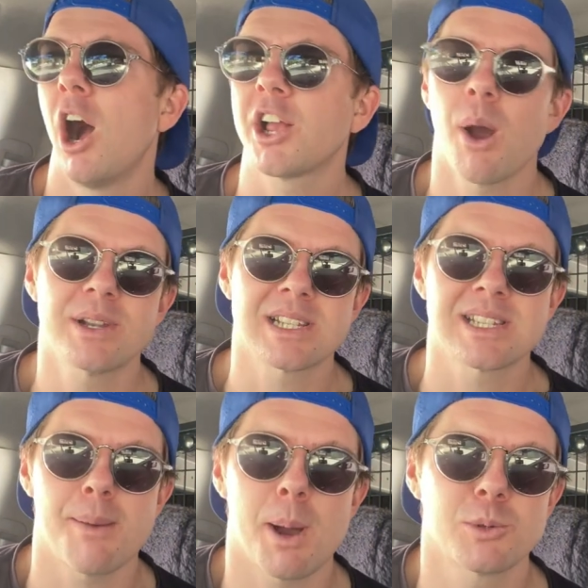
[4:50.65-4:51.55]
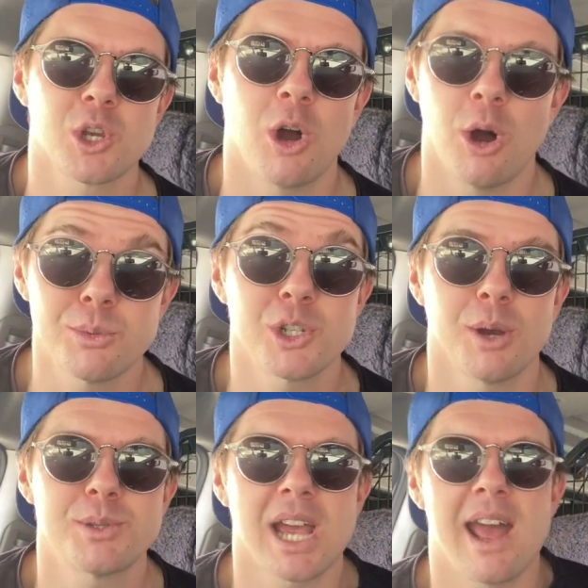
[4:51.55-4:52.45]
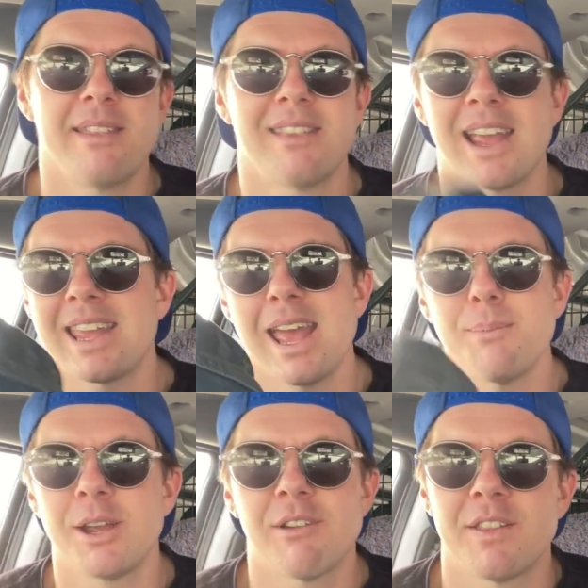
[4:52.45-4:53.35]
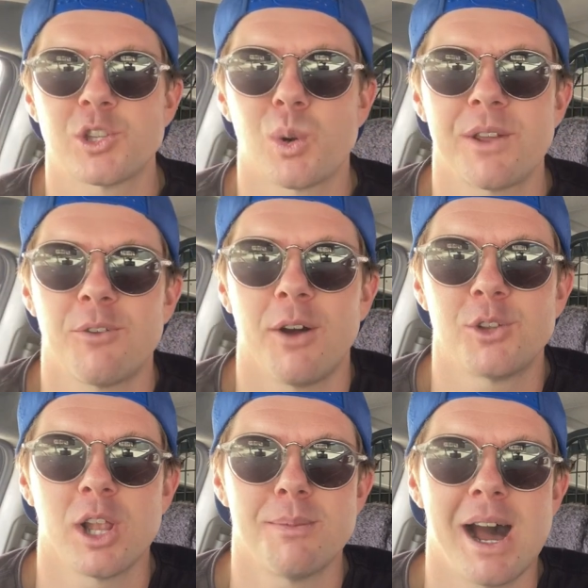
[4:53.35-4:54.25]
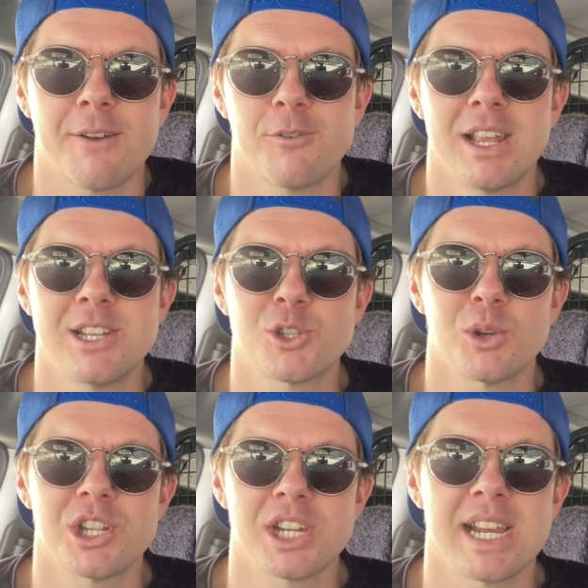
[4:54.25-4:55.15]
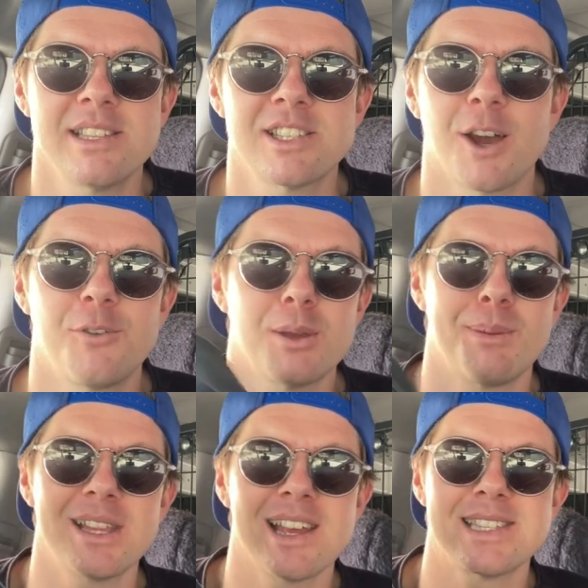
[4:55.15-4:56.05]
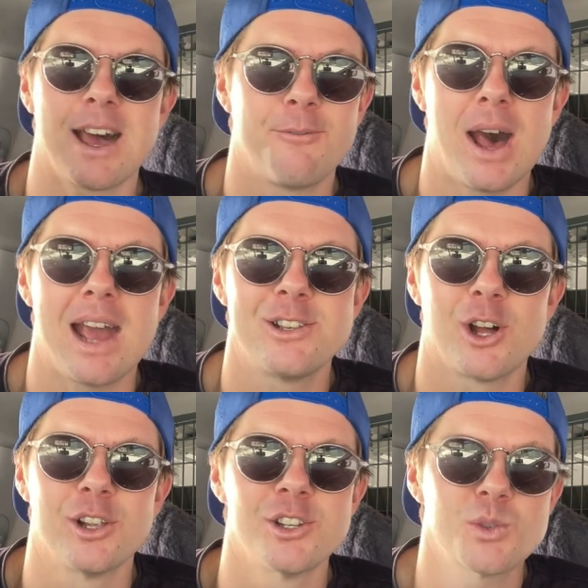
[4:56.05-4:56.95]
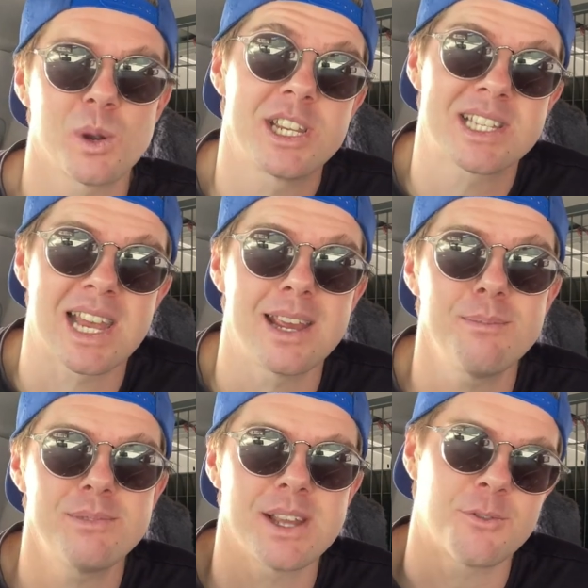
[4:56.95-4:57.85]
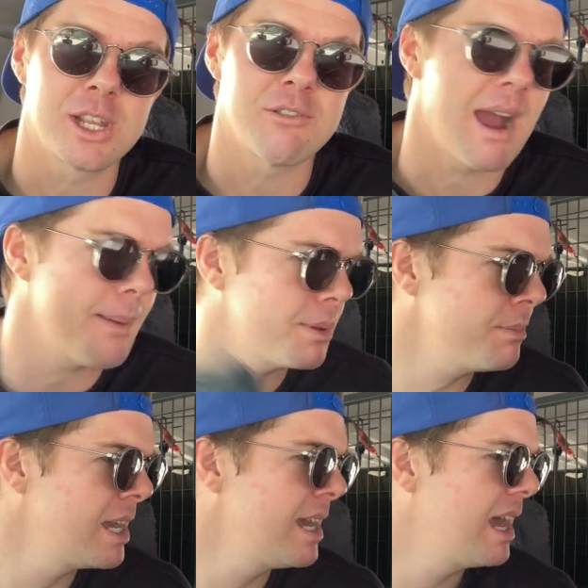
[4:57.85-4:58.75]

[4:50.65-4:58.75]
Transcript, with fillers: I go into some up, shop, op shops, and they can be around the $25 mark for these sort of jeans. So if you can pick these up for $8, when you see them, definitely grab them.